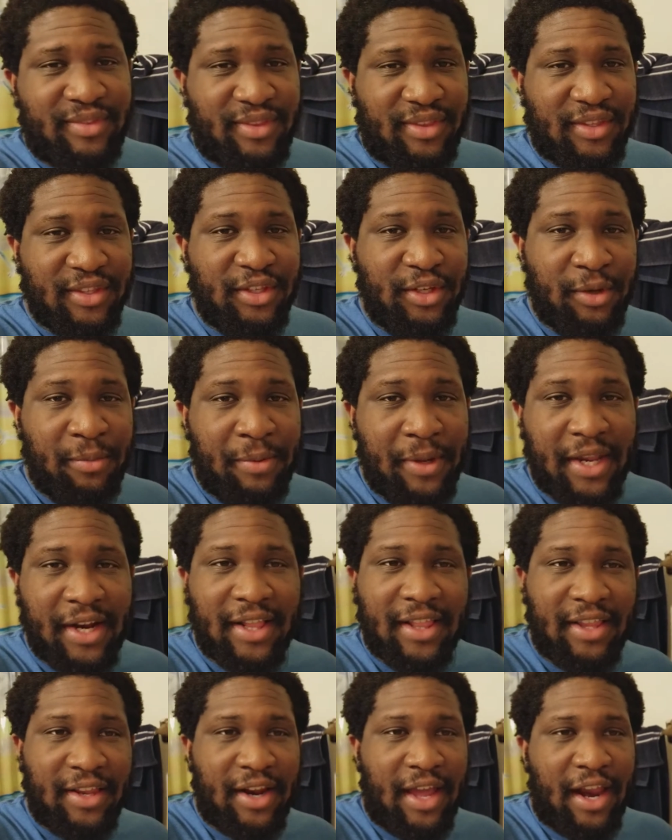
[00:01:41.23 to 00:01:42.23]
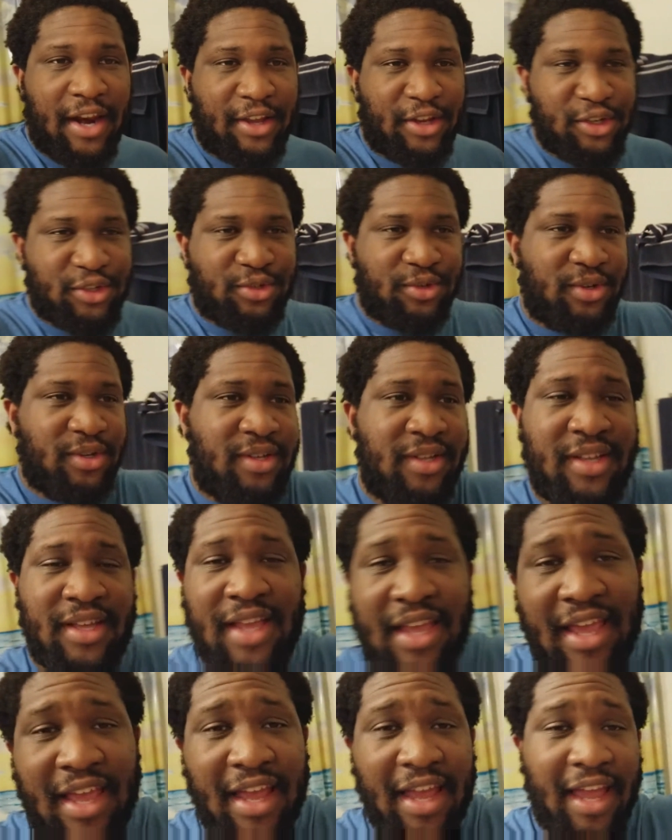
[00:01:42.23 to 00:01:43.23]
You're being a little out of control,
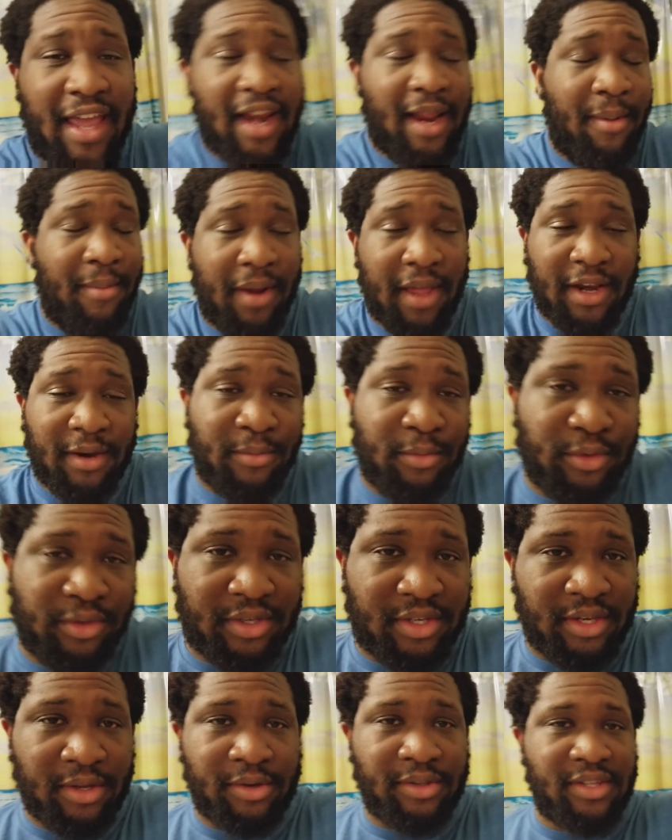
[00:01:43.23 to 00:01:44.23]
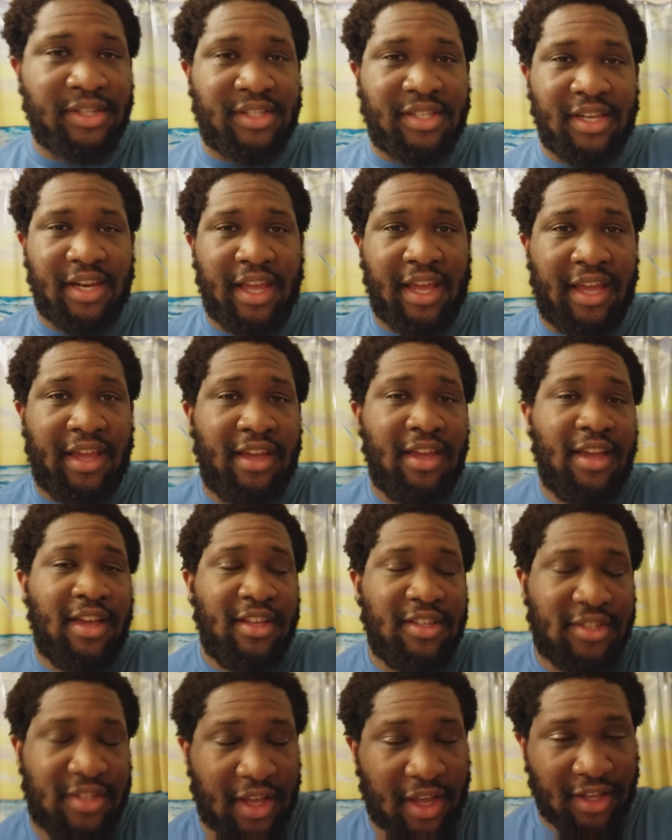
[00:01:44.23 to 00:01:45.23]
and I'm not in the mood to deal with it tonight,
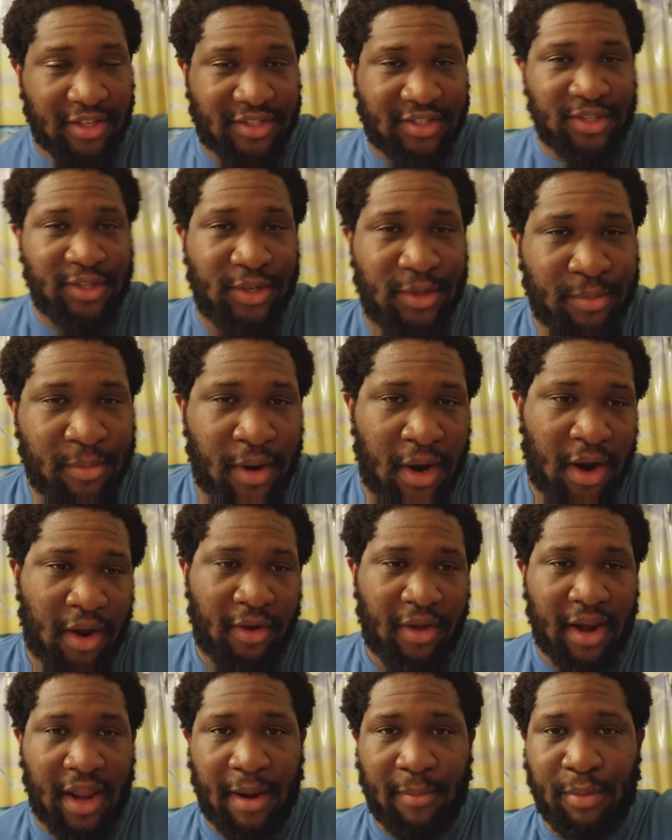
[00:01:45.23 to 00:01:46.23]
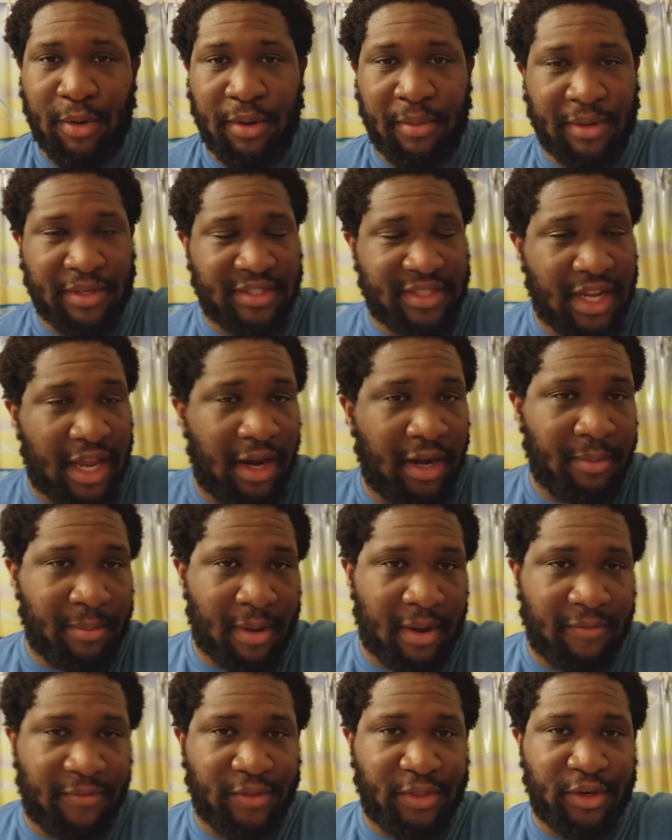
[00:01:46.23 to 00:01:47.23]
so I'll see you tomorrow. And I pretty much timed him
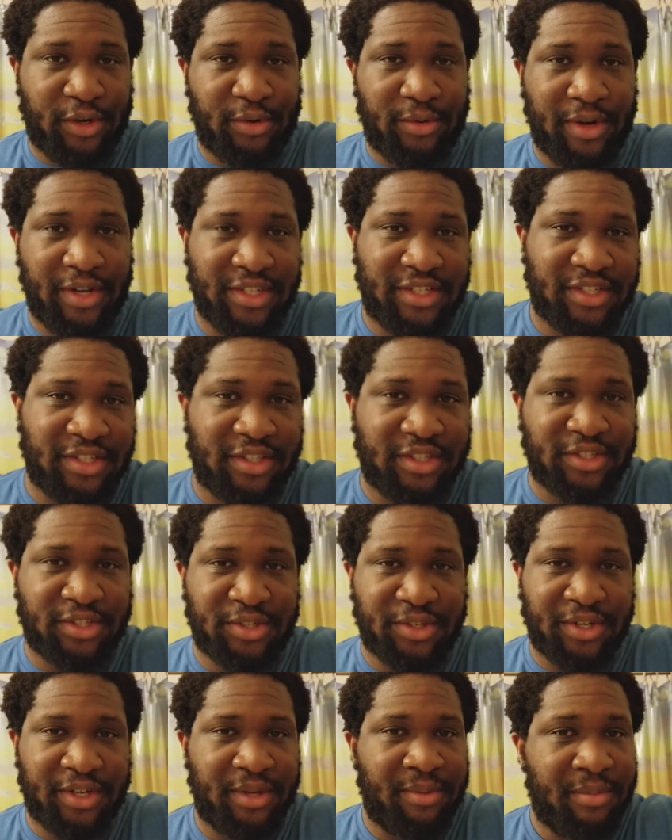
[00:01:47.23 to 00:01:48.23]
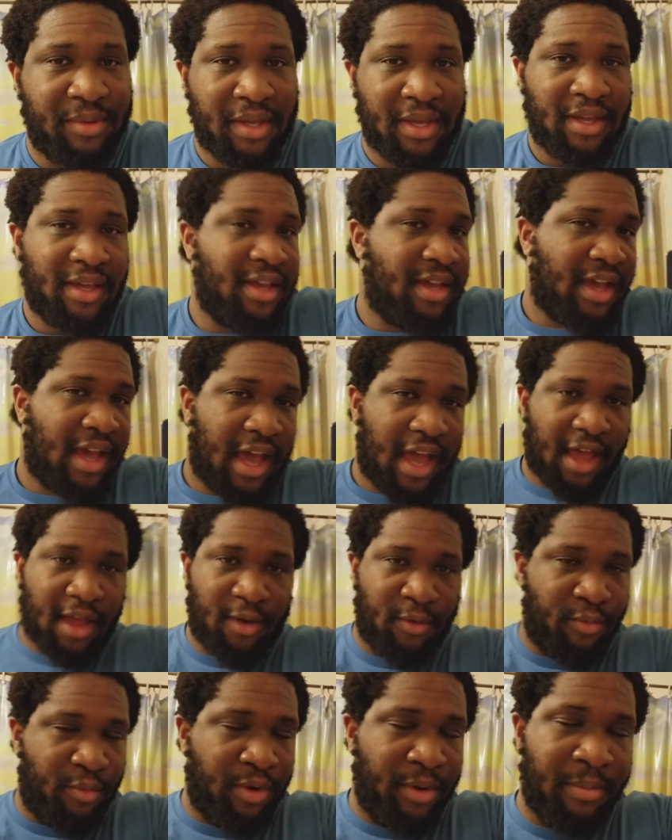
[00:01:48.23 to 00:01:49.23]
out for the duration of the stream. I'll
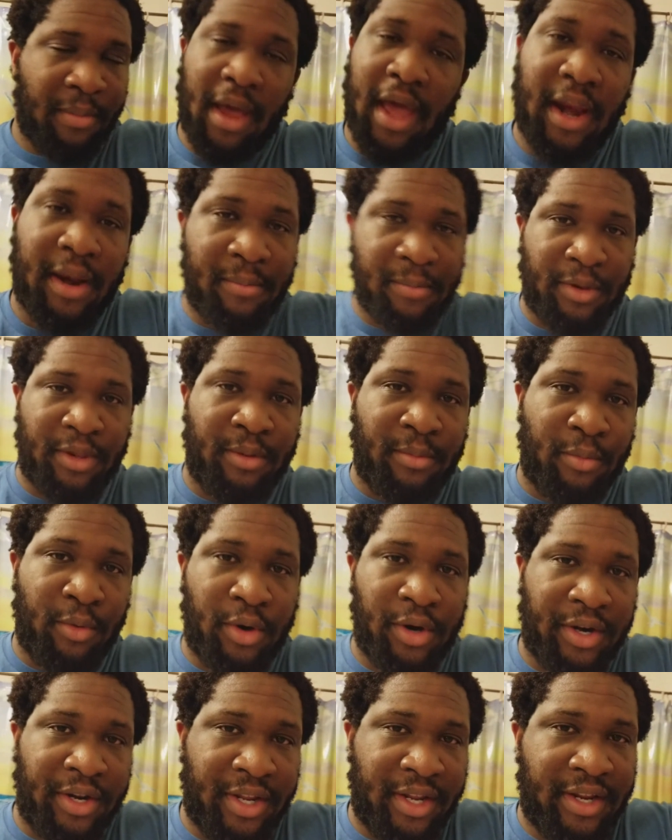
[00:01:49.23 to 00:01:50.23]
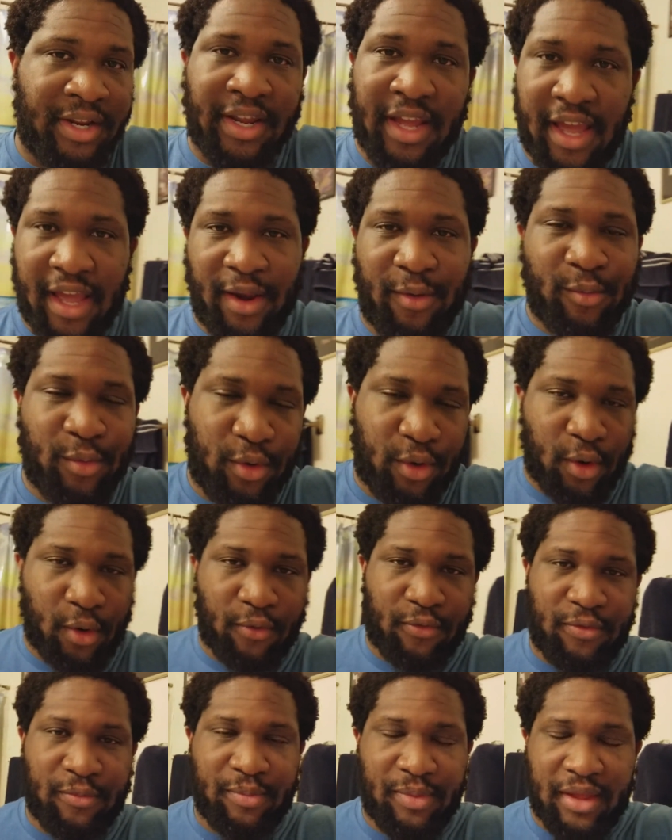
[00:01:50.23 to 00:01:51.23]
remod him in the morning, and we'll go
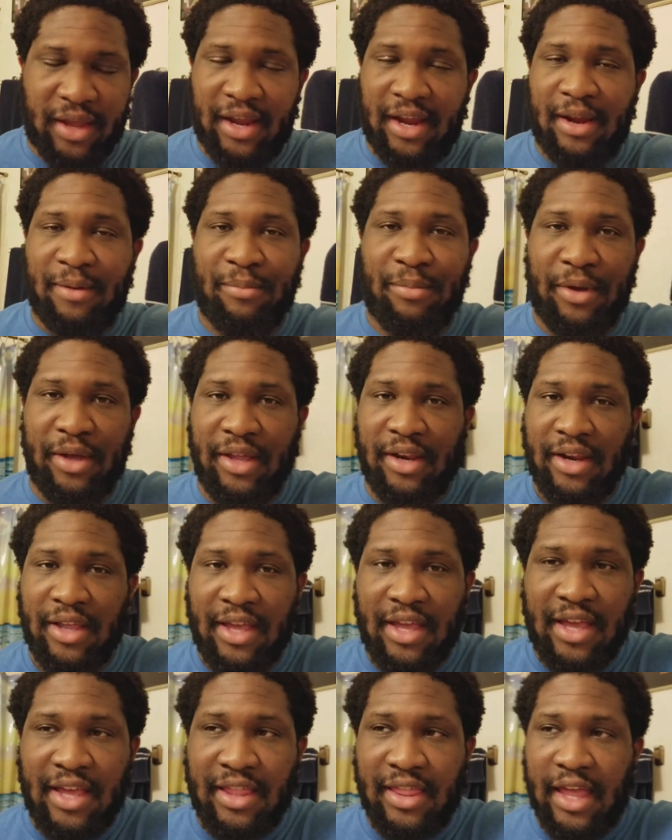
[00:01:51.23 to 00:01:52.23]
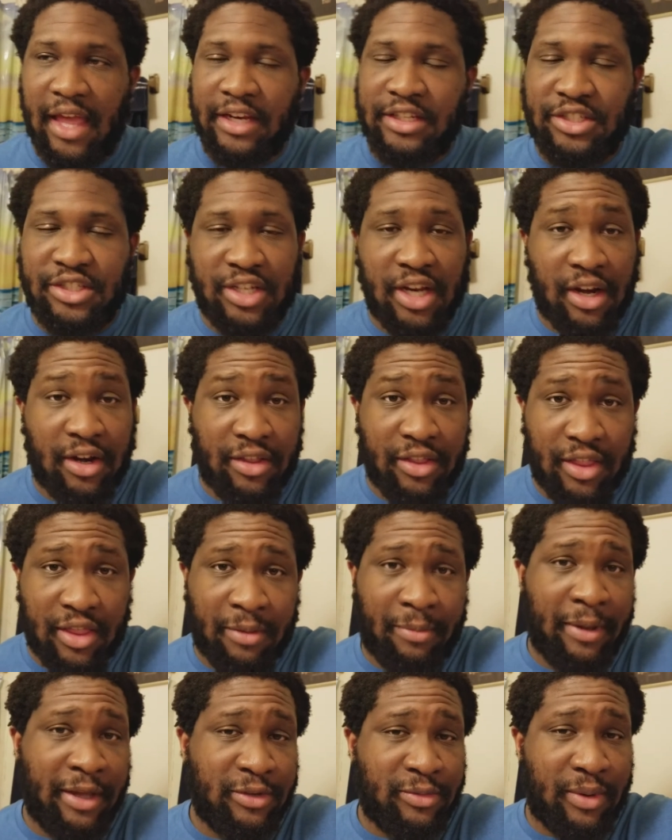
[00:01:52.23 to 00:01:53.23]
from there. But that's generally the
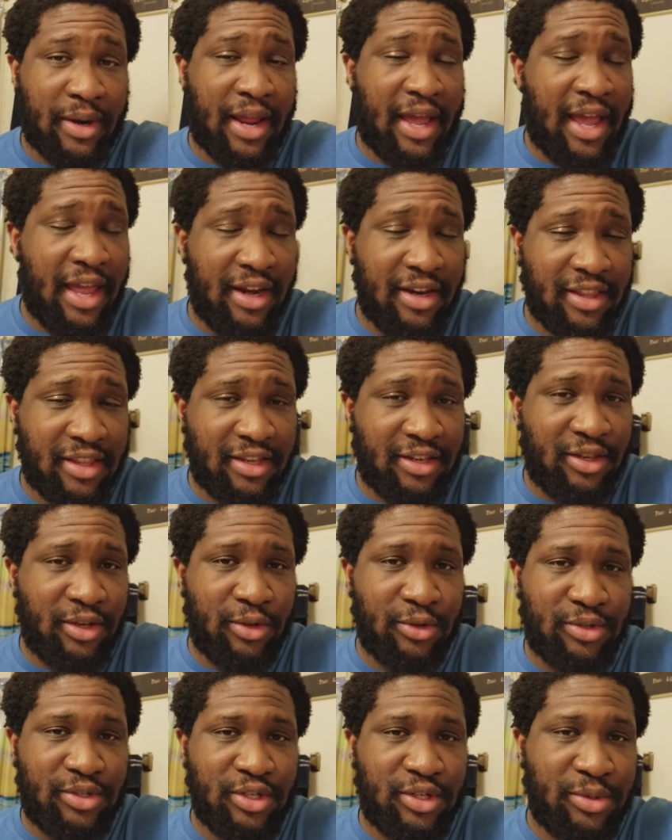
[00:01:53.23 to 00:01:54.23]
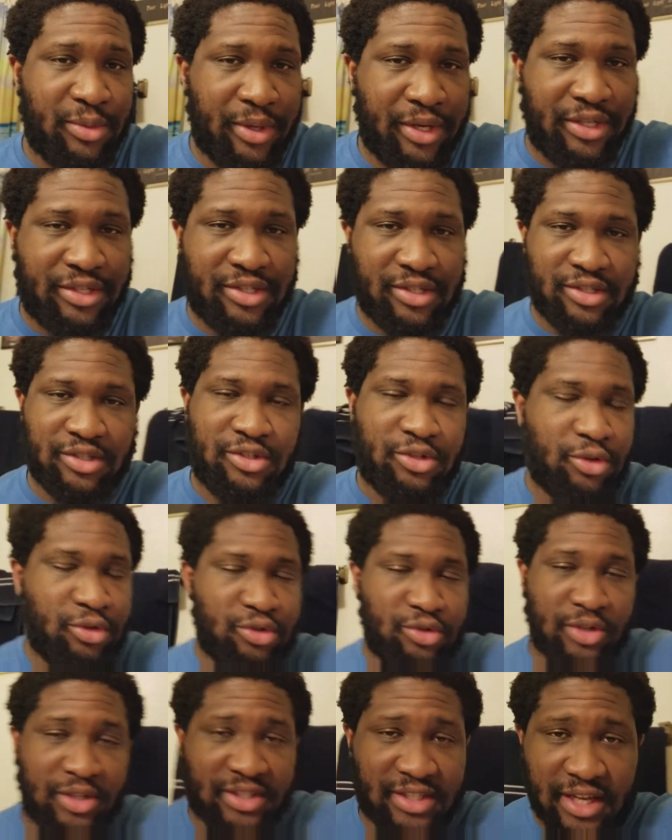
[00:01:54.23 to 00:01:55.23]
best way to handle it in those situations. Don't
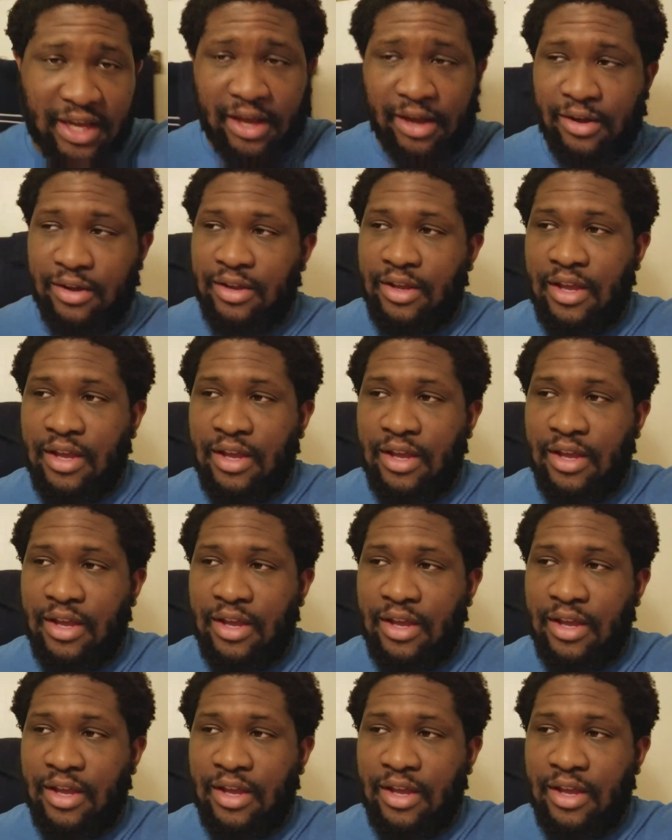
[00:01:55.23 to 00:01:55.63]
stress out.